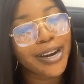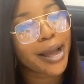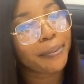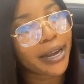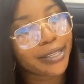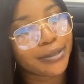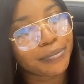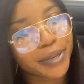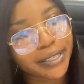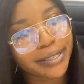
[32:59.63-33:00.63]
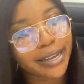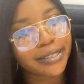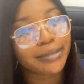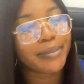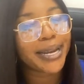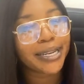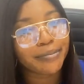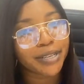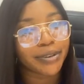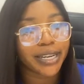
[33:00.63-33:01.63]
only apply to business
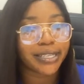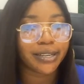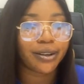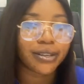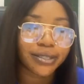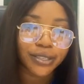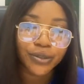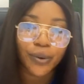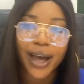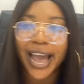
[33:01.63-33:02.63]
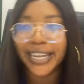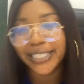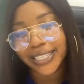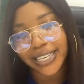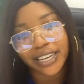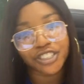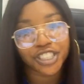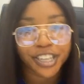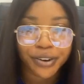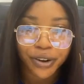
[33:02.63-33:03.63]
management related courses or IT
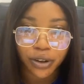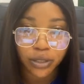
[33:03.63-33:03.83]
engineering